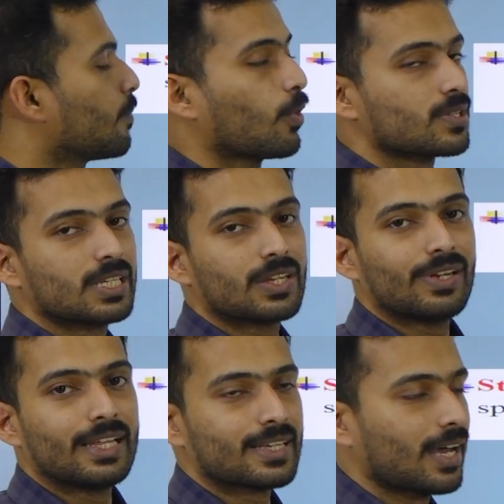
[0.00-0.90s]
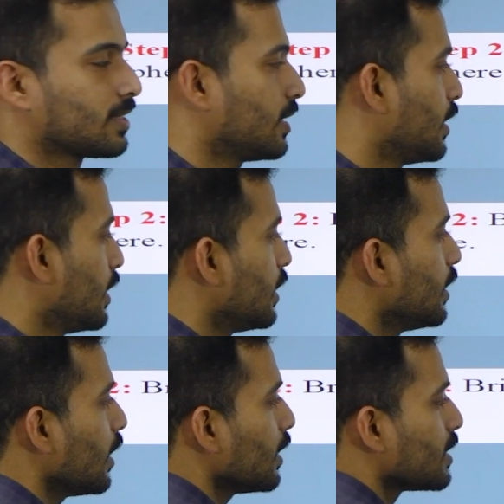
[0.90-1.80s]
positively charged.
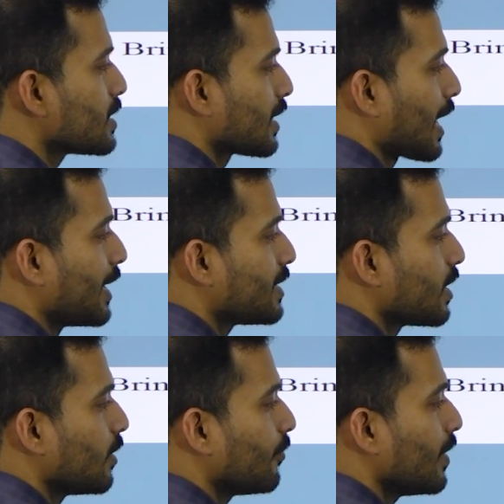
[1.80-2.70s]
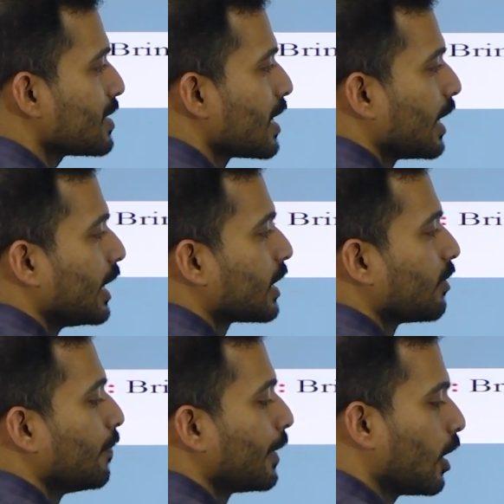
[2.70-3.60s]
Here this is the right surface, it
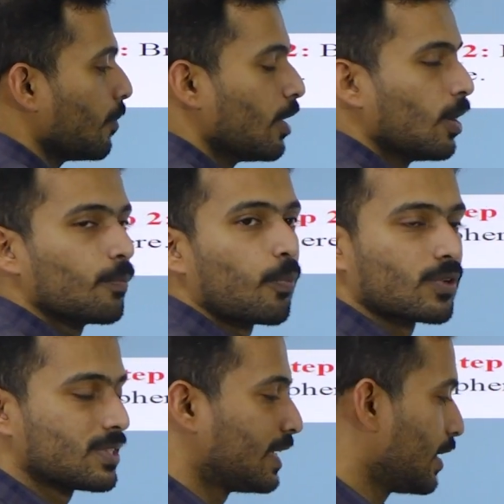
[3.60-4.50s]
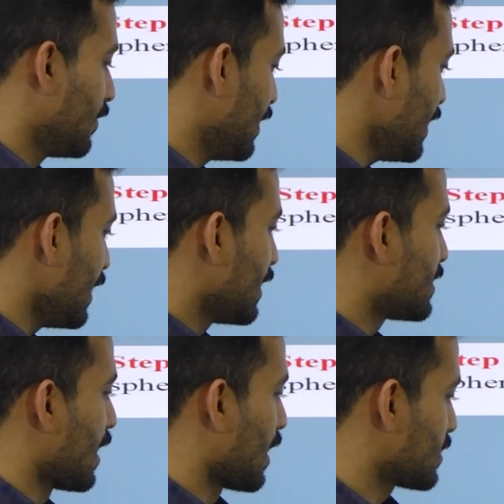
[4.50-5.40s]
will become positively
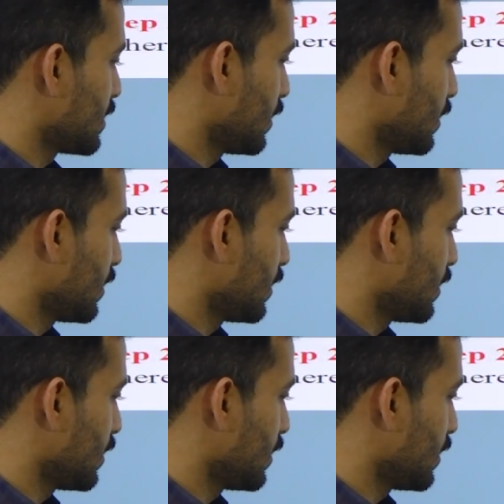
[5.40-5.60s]
charged.